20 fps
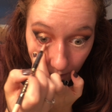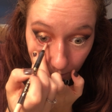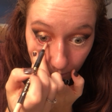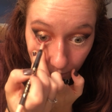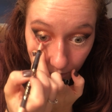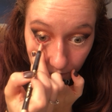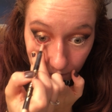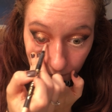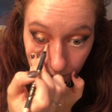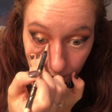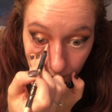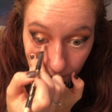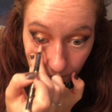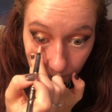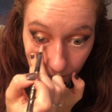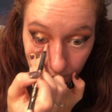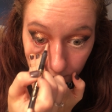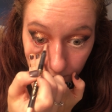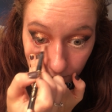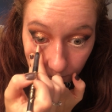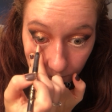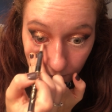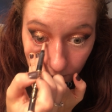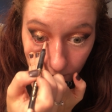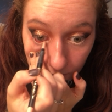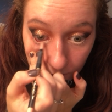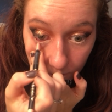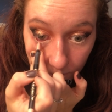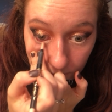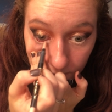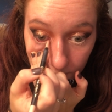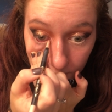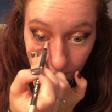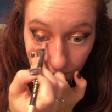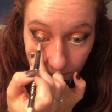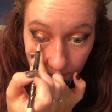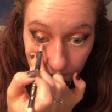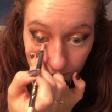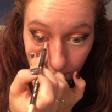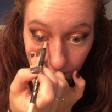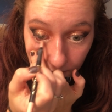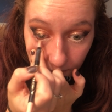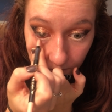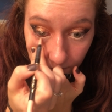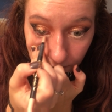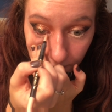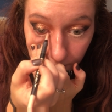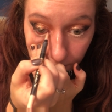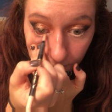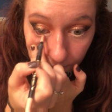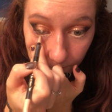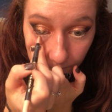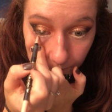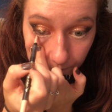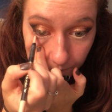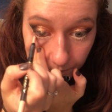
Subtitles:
but you can also use it as an eyeliner.